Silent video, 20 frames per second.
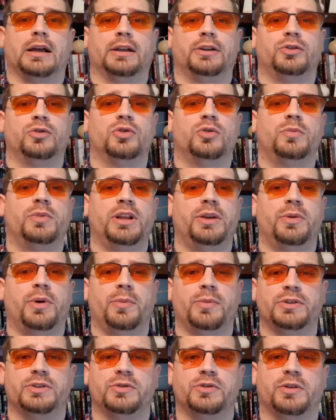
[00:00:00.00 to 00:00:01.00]
Normally when
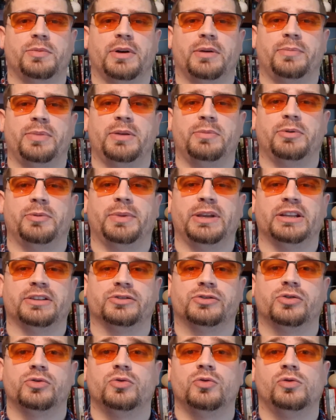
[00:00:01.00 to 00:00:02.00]
we talk about people being
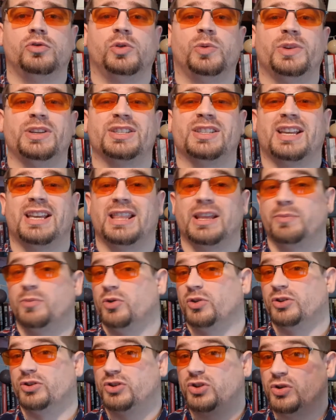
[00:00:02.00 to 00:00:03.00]
tall, we say they're
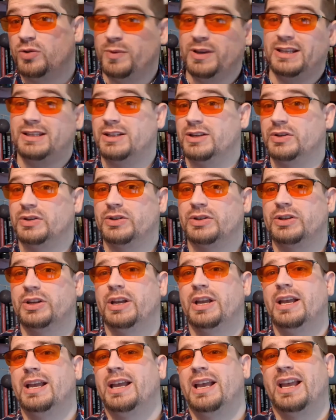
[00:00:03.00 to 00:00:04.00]
more than 2 meters.
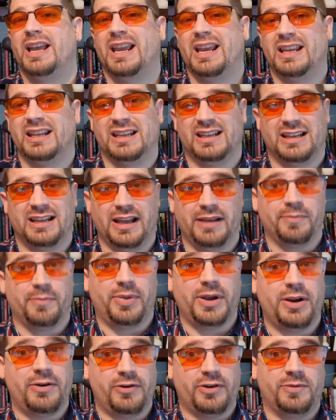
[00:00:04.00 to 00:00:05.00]
In
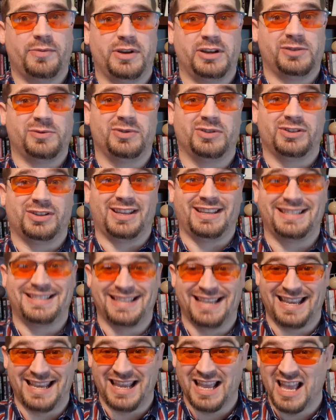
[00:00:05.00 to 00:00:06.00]
imperial measurements, they
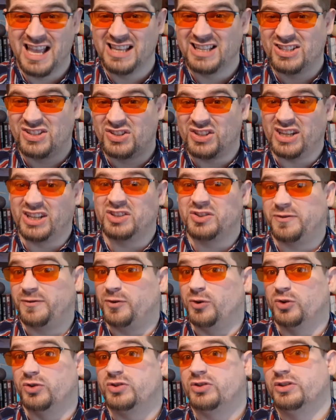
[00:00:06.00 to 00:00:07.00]
say 6
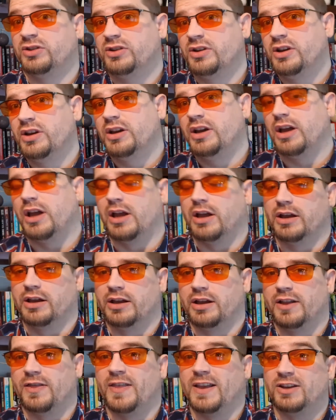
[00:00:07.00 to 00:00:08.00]
foot,
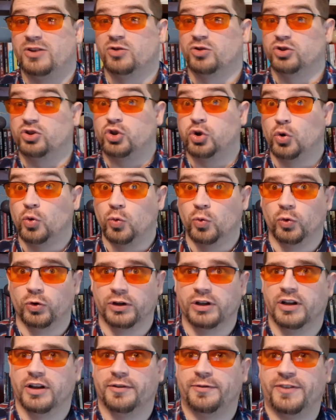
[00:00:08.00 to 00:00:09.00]
and then you're tall
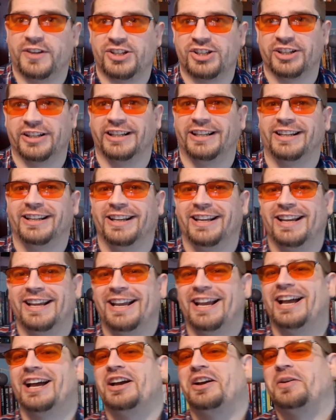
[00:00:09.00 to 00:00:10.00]
officially.
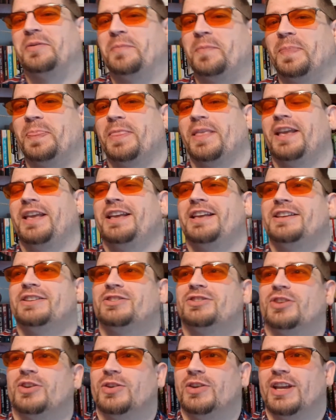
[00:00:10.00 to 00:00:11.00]

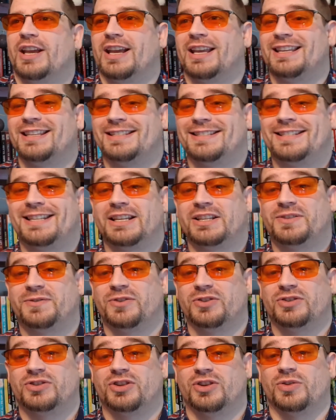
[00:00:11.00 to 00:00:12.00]
So yeah, he's
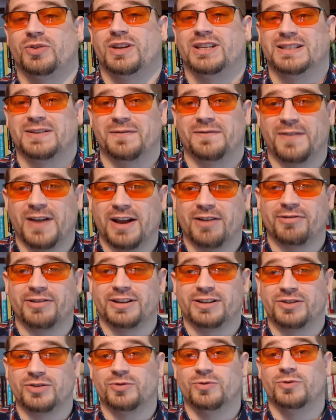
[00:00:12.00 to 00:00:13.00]
6'2". He's a very
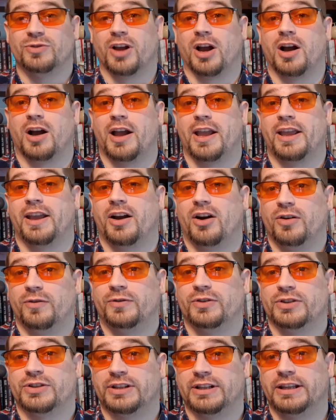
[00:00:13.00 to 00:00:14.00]
tall guy.
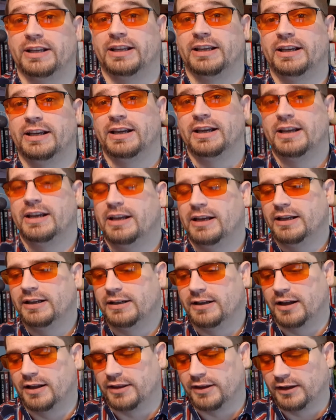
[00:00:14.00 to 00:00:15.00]
Obviously,
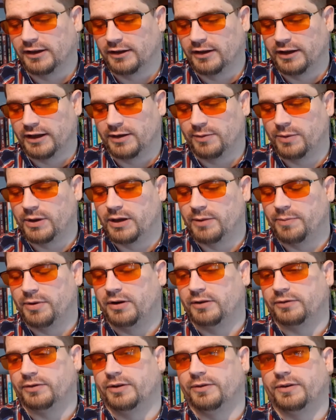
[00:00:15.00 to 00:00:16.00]
nothing like me,
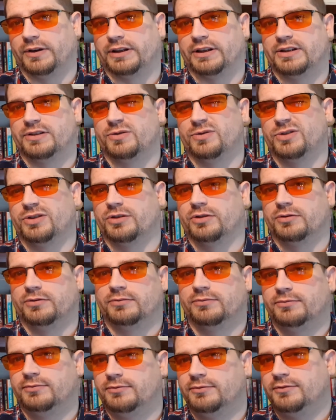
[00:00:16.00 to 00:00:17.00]
apart from the fact he's also
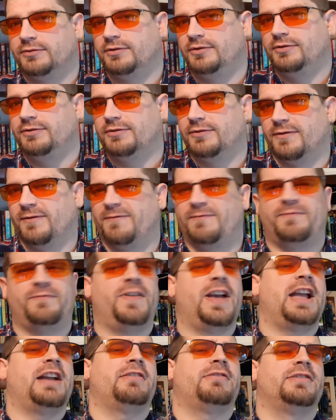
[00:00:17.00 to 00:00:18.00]

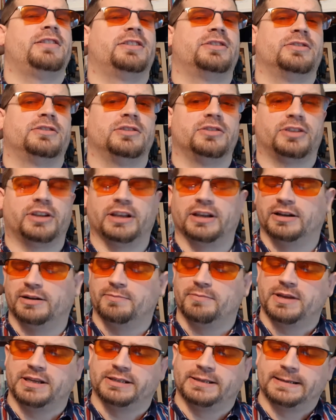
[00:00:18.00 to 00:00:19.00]
very good looking and
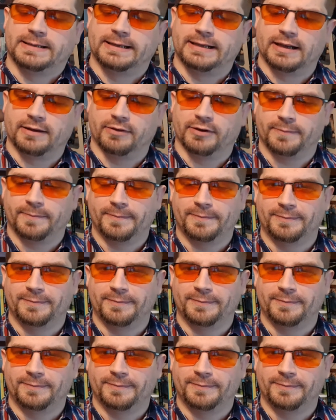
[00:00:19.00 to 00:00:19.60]
amazingly clever.